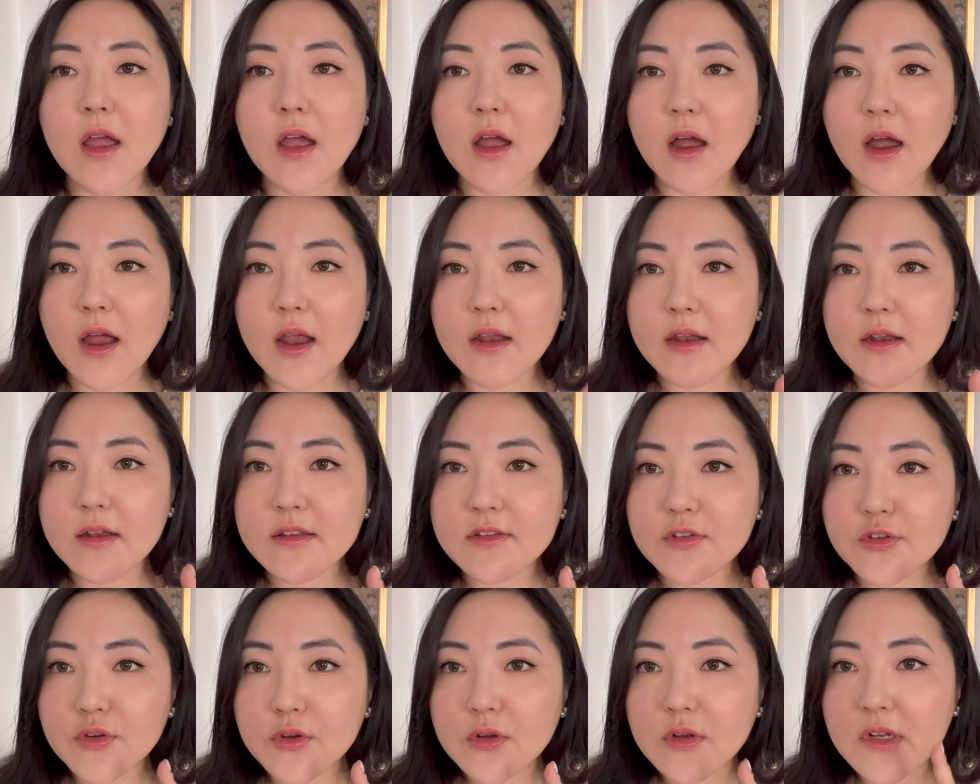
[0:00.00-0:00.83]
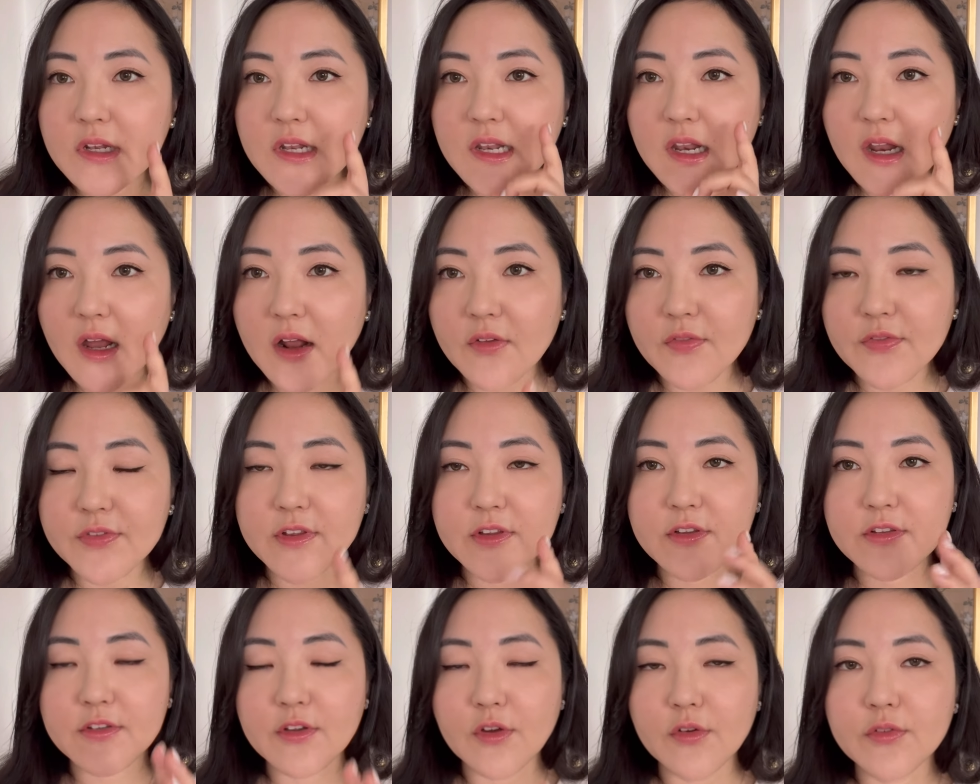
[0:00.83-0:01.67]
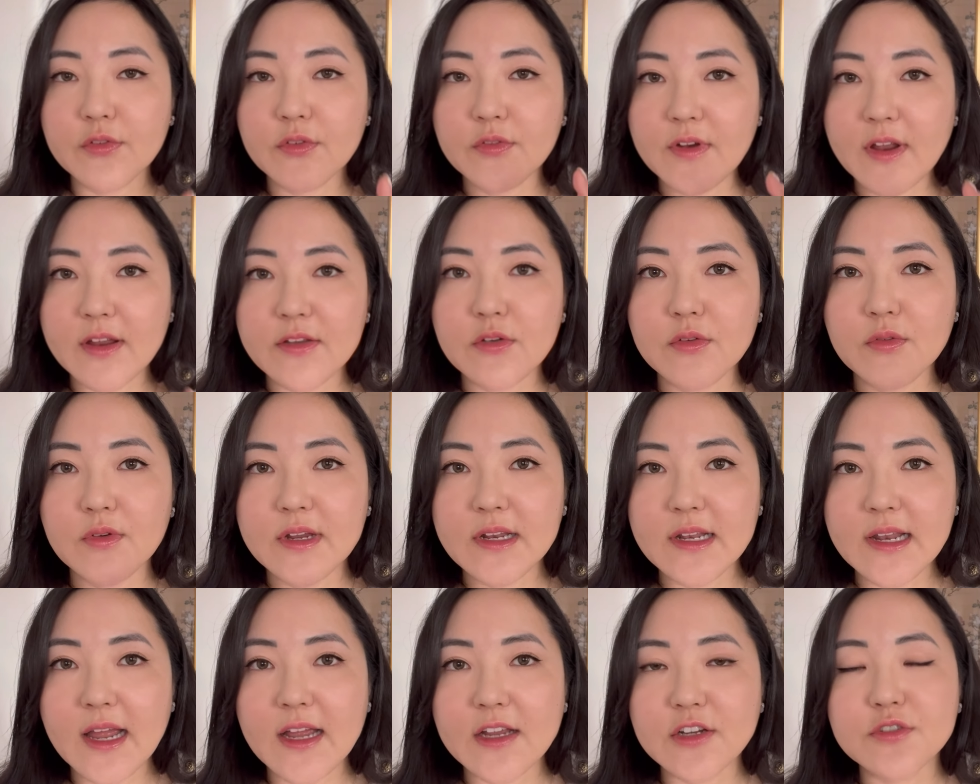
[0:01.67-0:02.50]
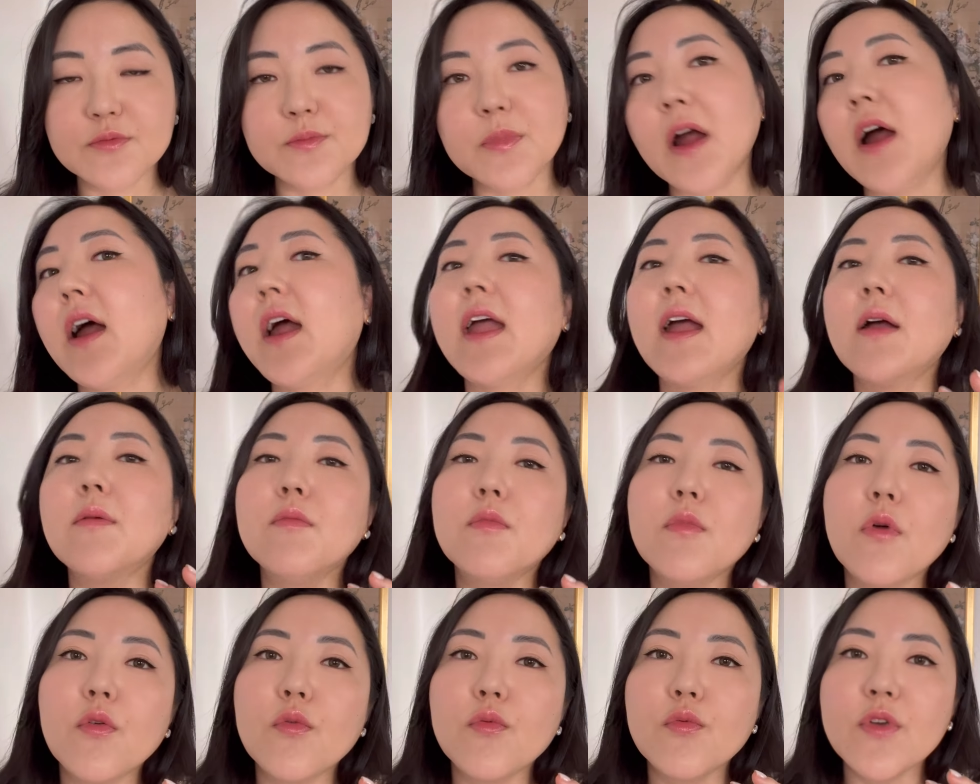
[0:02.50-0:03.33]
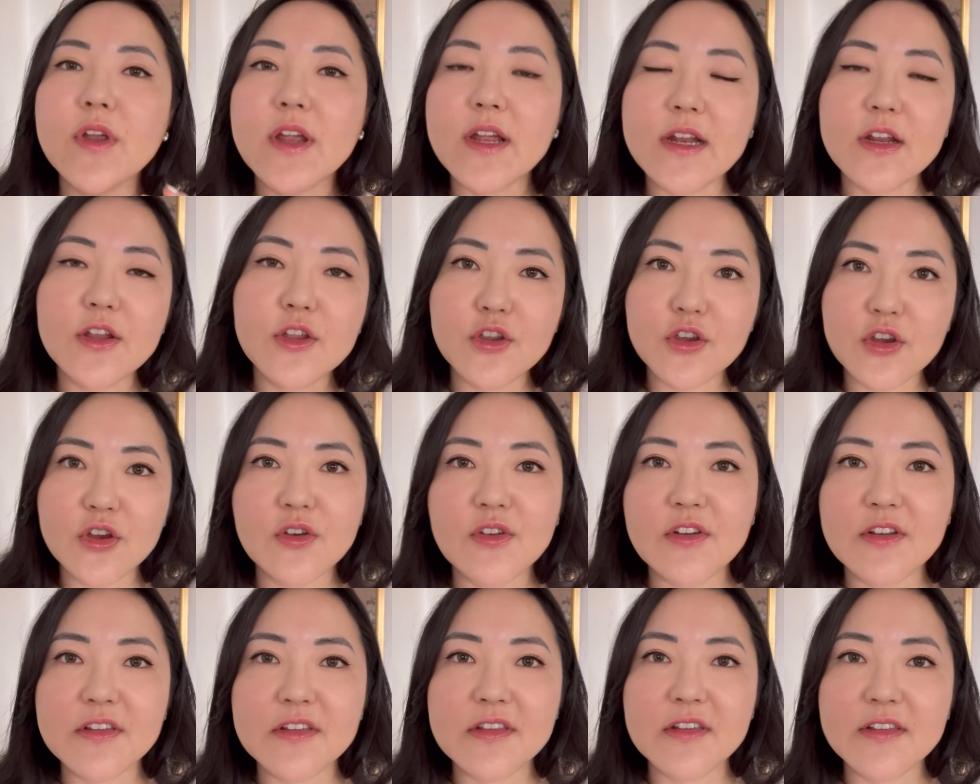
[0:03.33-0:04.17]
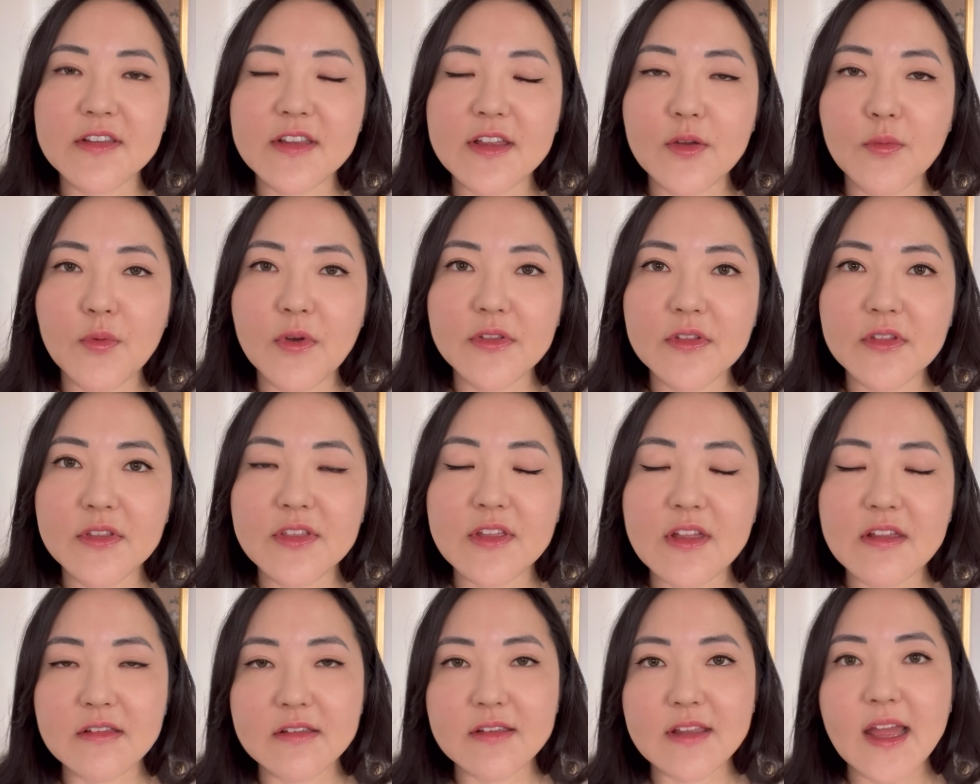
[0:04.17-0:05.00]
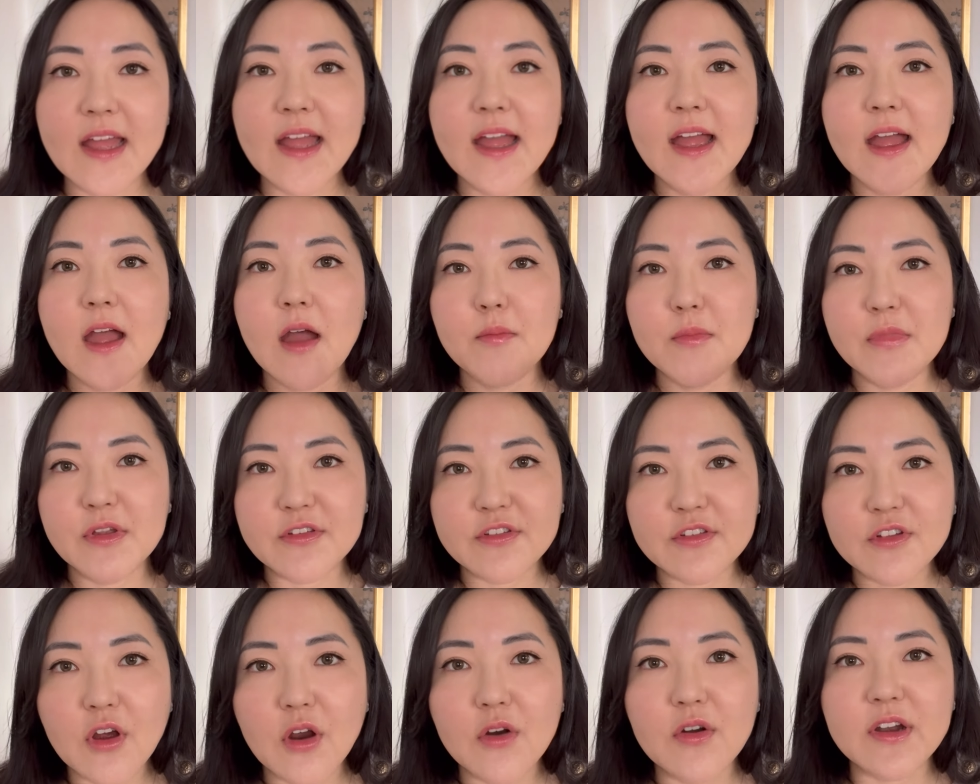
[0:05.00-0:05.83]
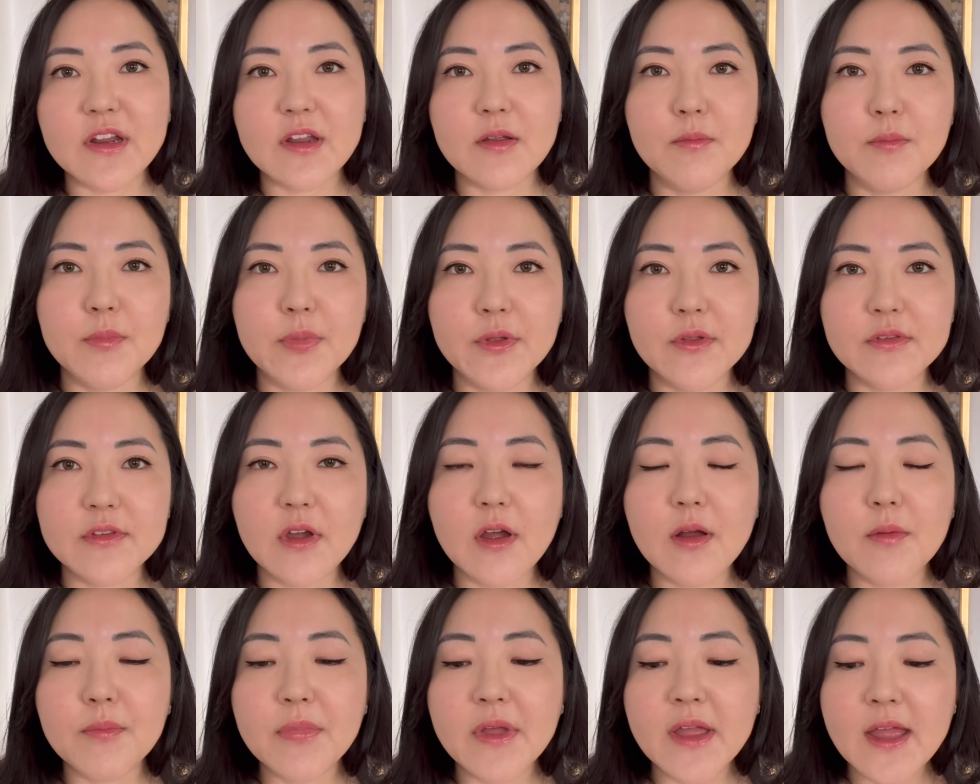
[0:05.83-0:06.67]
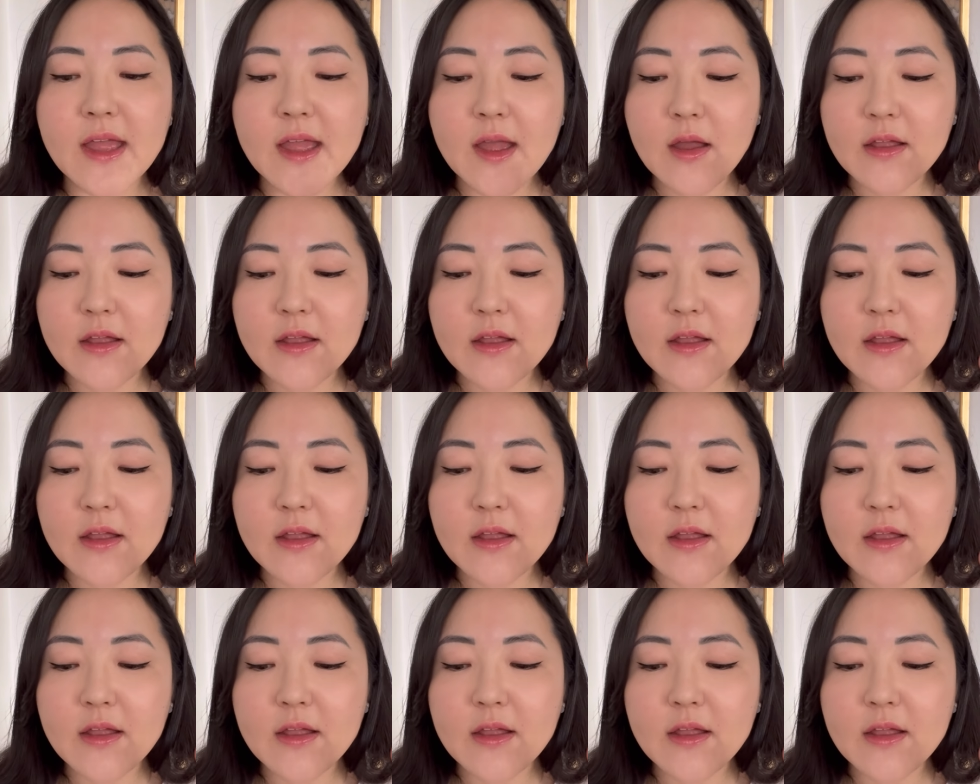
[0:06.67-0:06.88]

I do love this soft fluttery lash, but I am really curious to see whether this mascara can build up.